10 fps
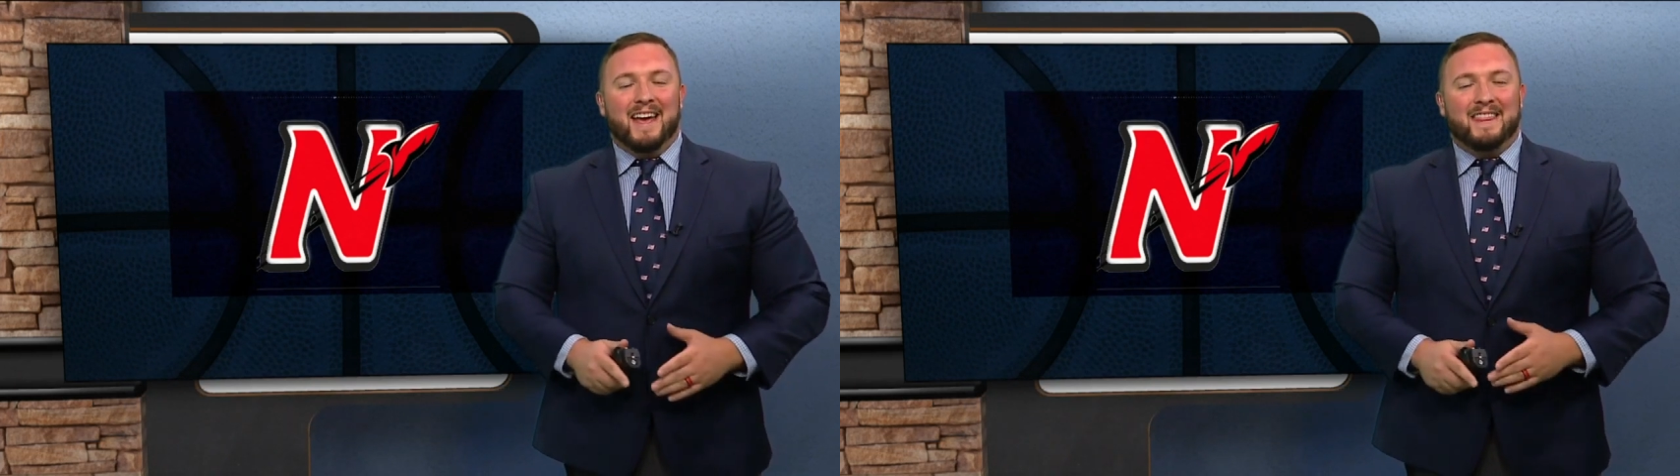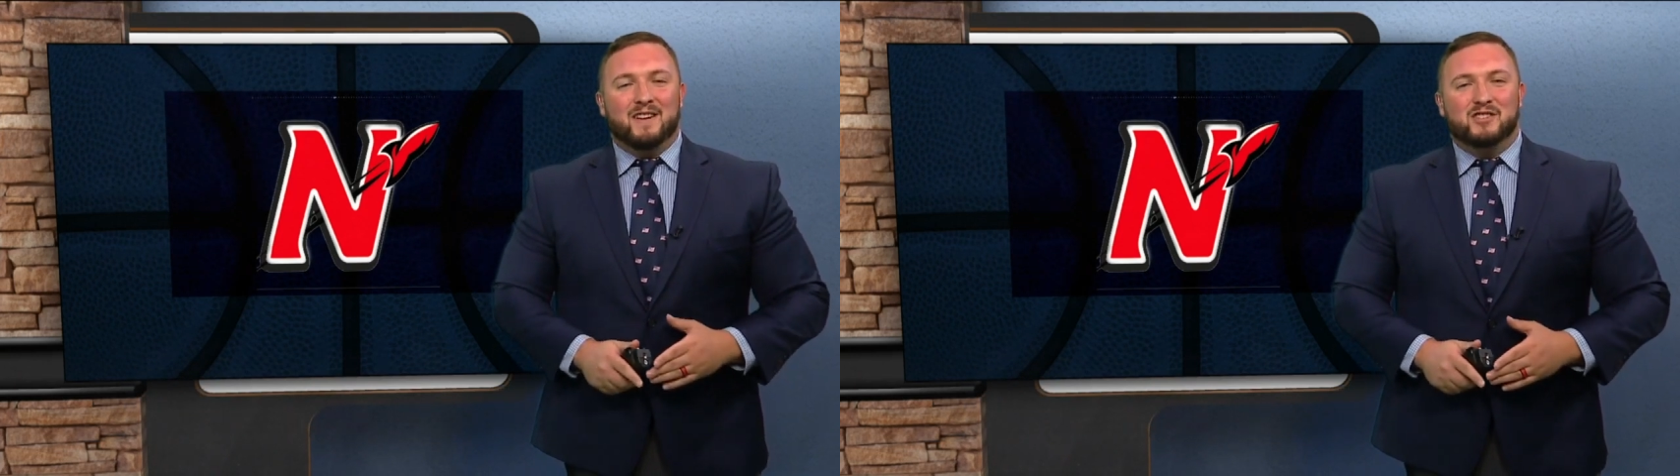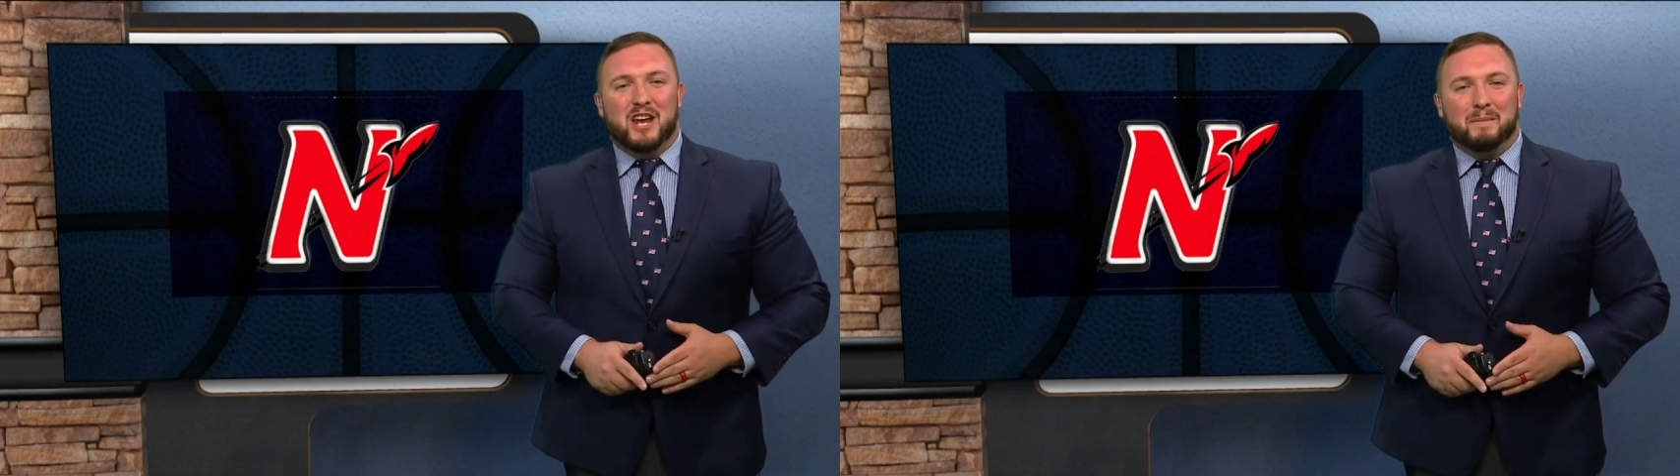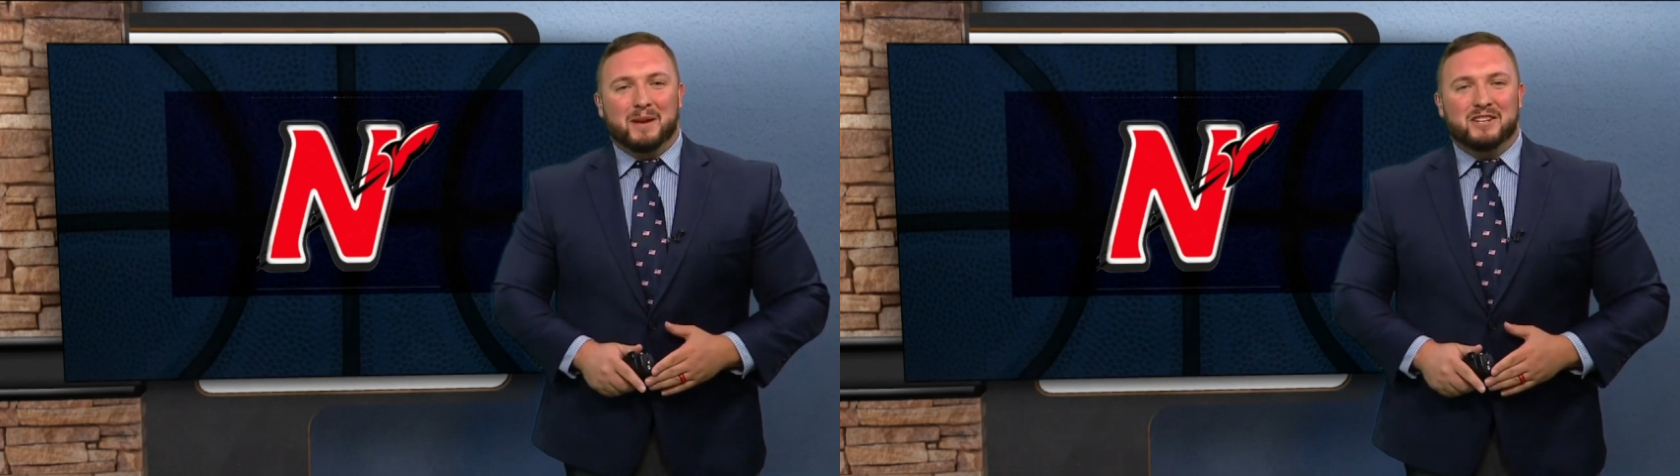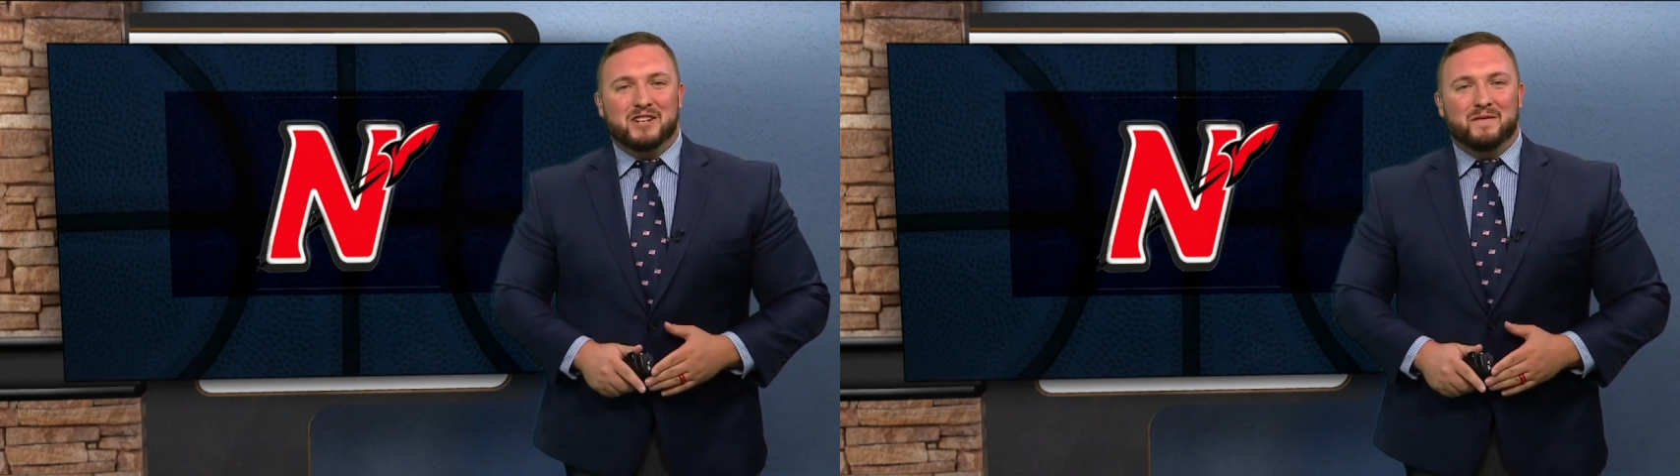in their
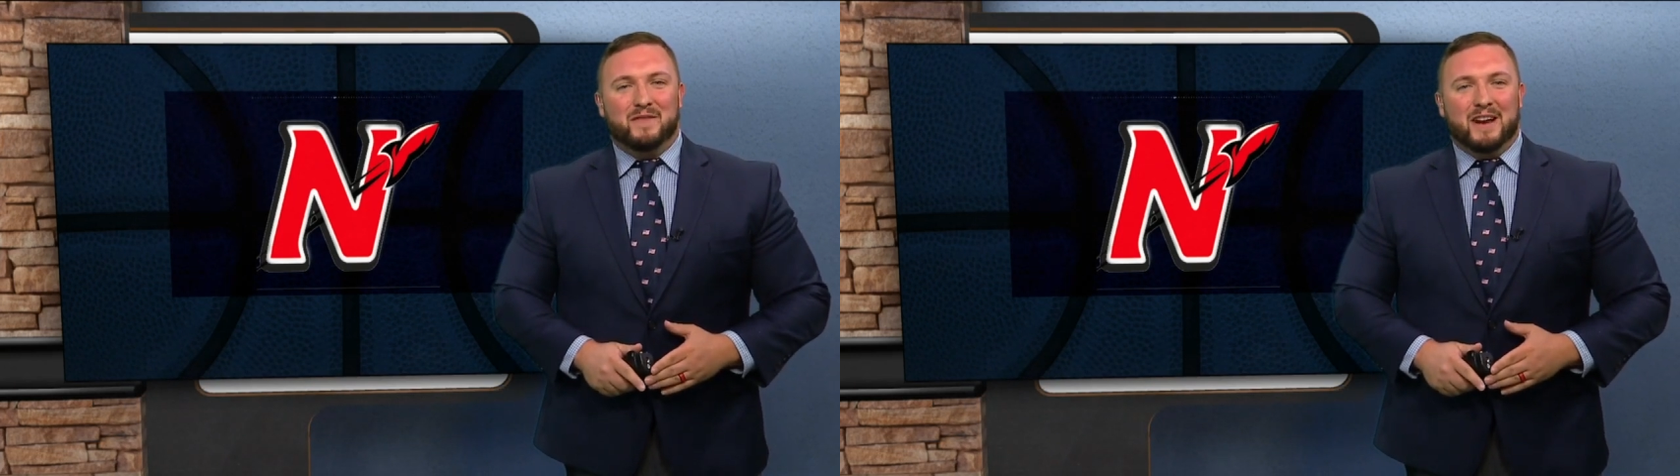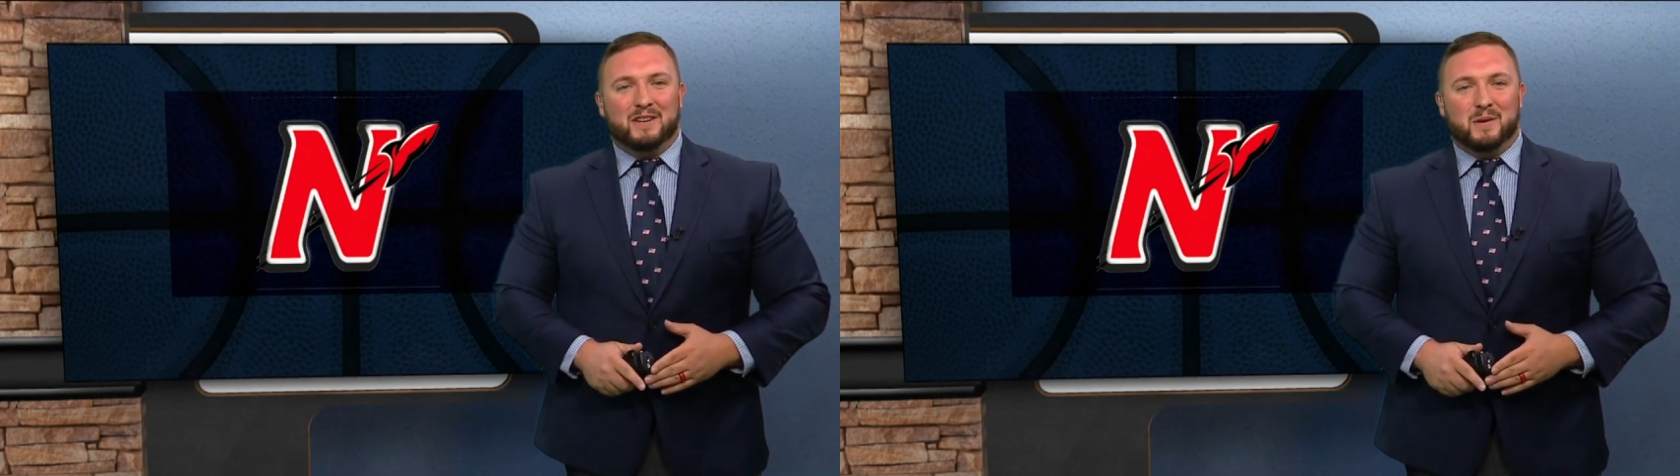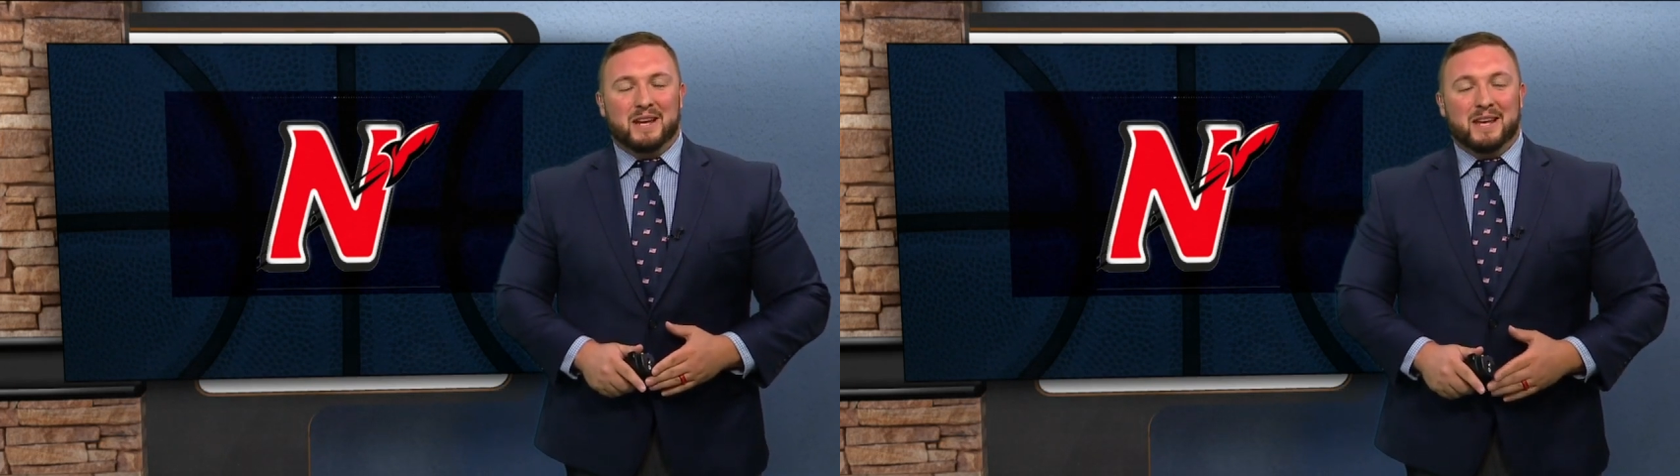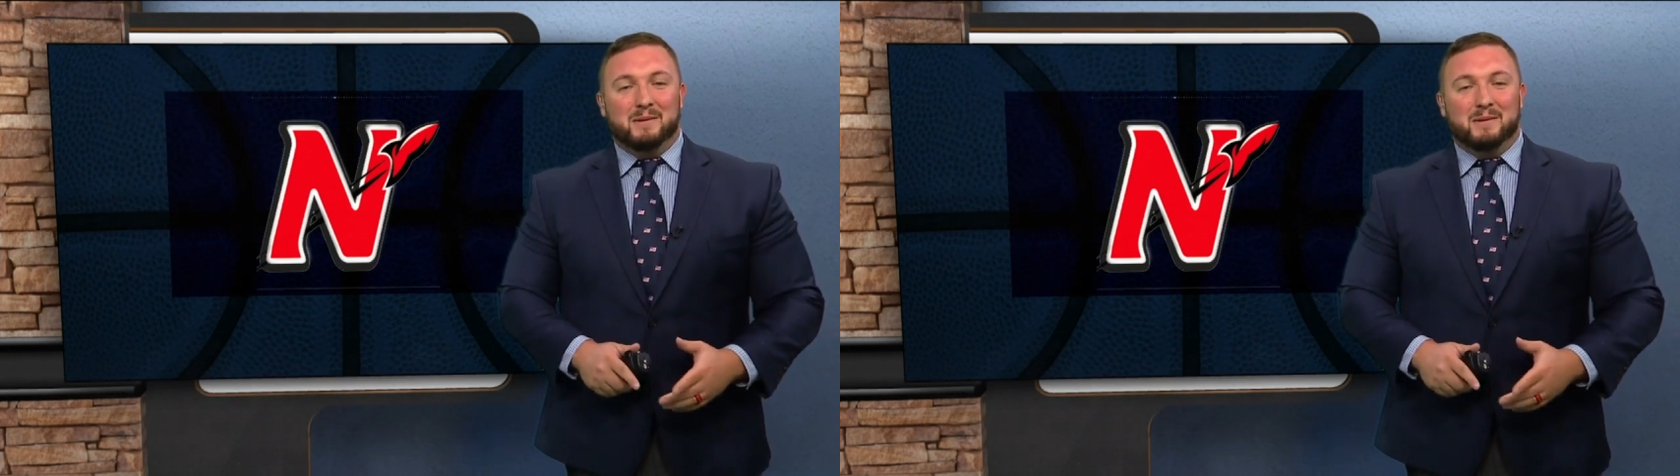championship victory.